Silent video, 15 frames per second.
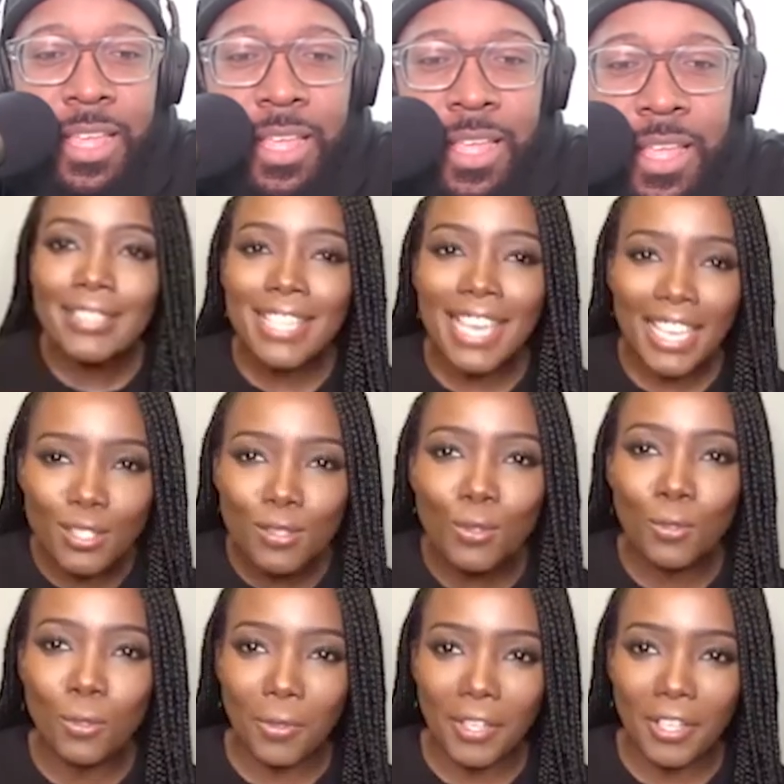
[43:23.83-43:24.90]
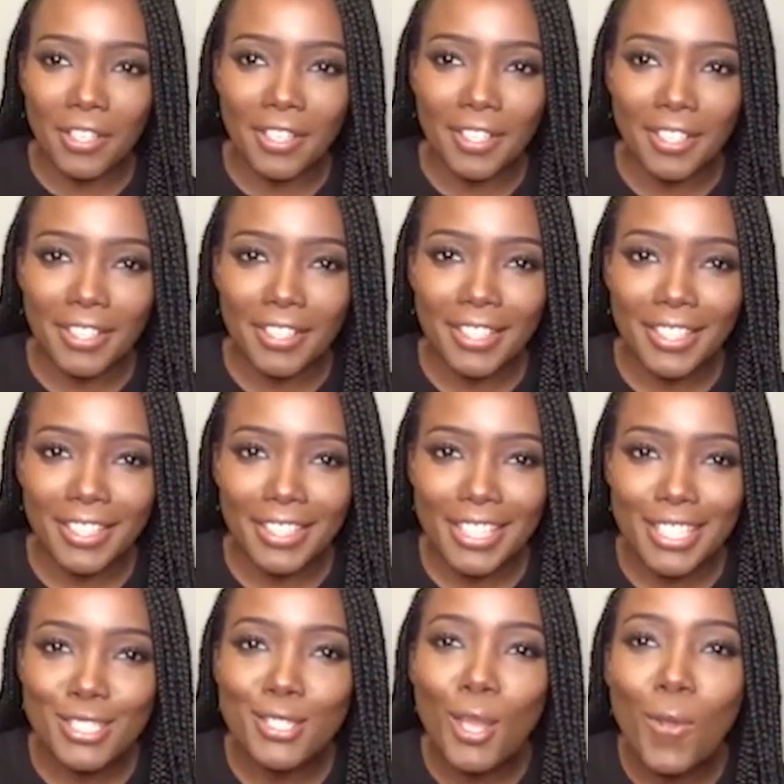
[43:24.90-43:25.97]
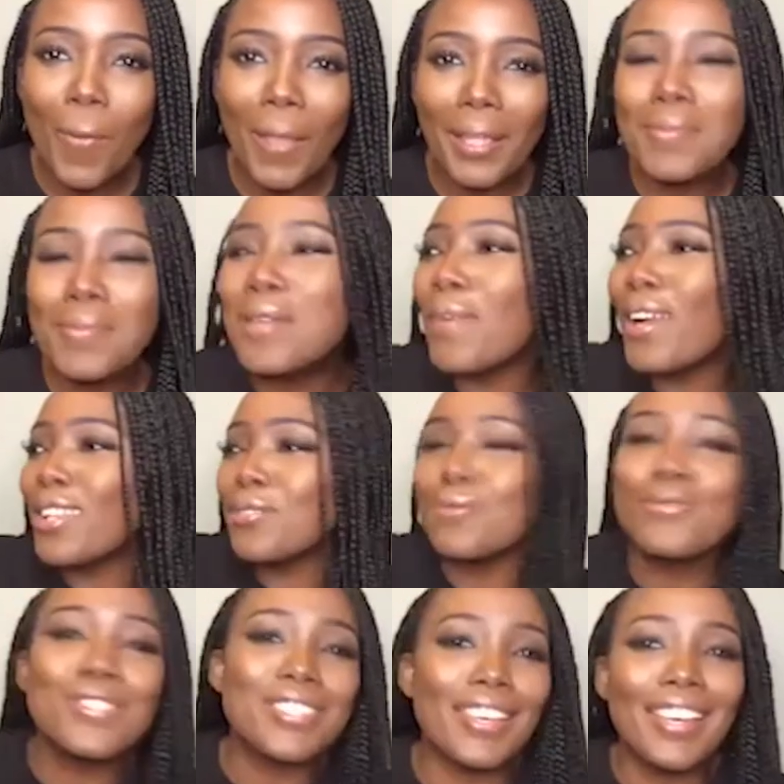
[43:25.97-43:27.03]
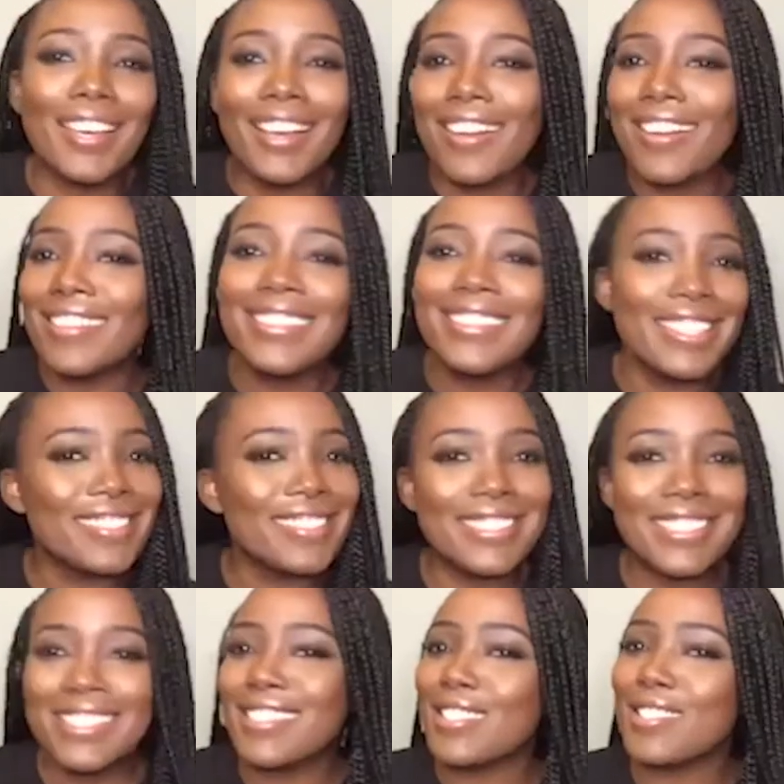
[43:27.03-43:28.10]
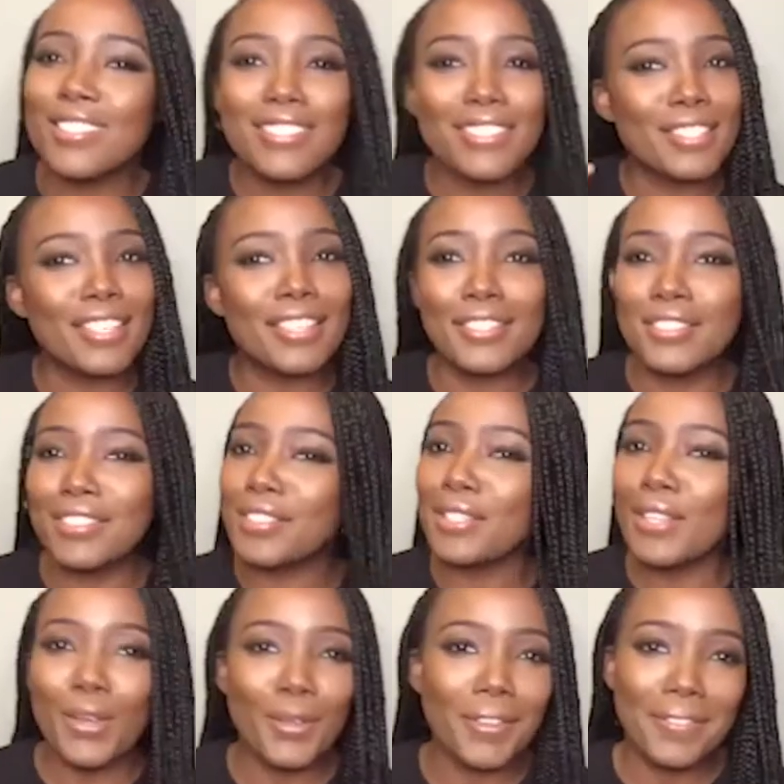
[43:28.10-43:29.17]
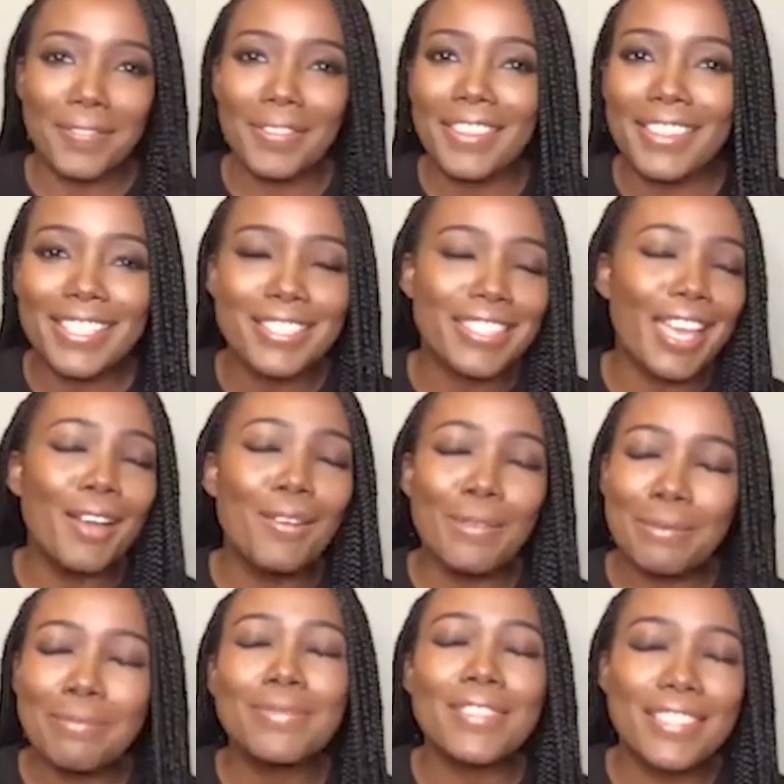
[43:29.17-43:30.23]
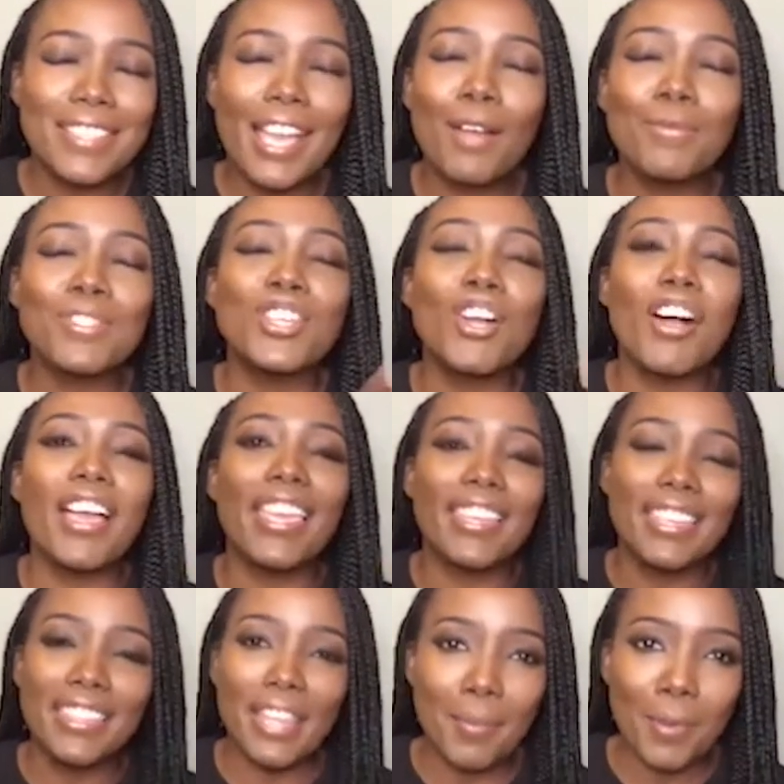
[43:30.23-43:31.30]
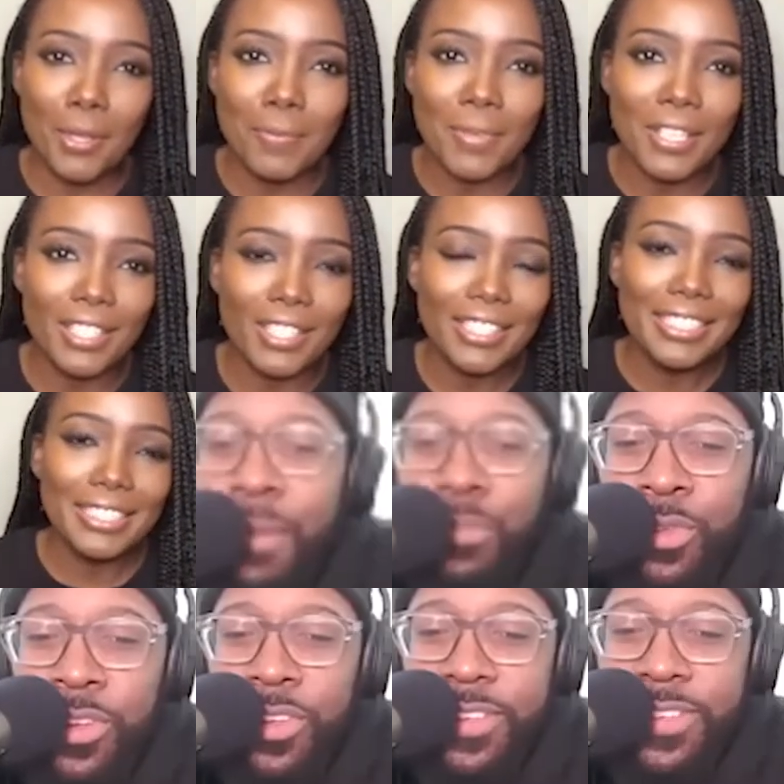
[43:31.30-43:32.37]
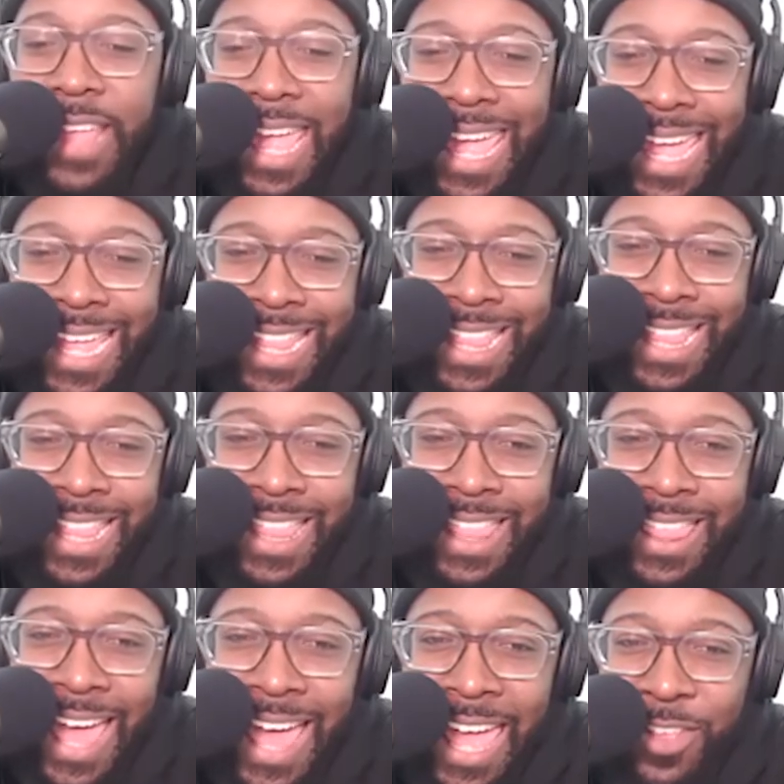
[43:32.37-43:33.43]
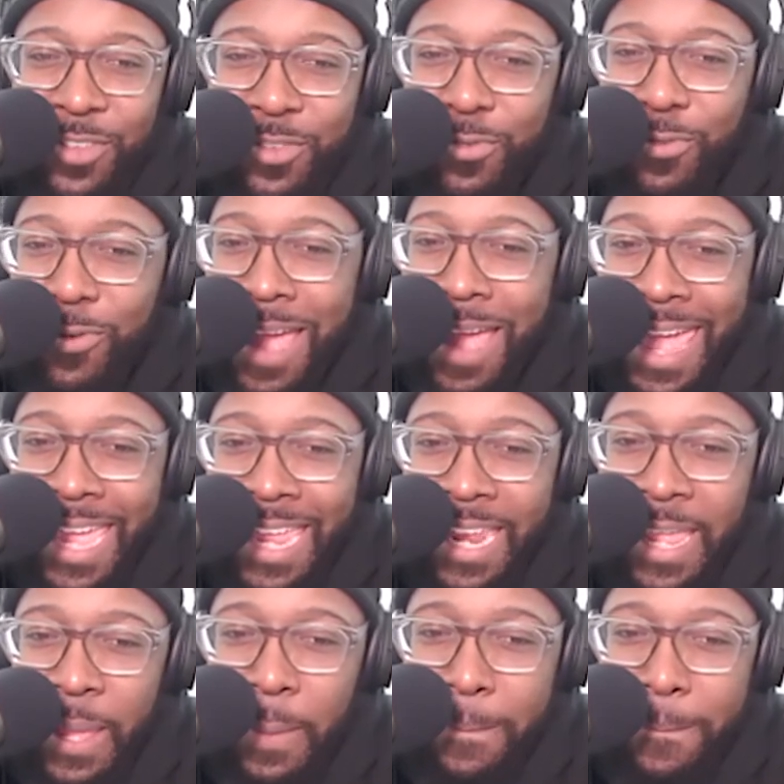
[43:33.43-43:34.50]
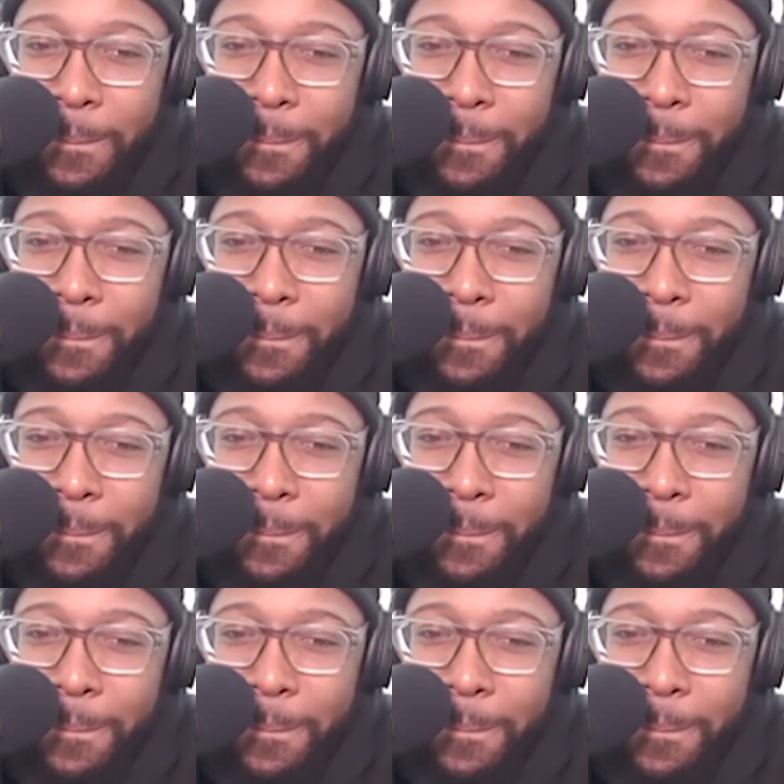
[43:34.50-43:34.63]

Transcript: Yes, that is awkward. There's no way me and my daughter are. Th- this is no. This that would I'll die in that moment. I'm not saying that it's right in it.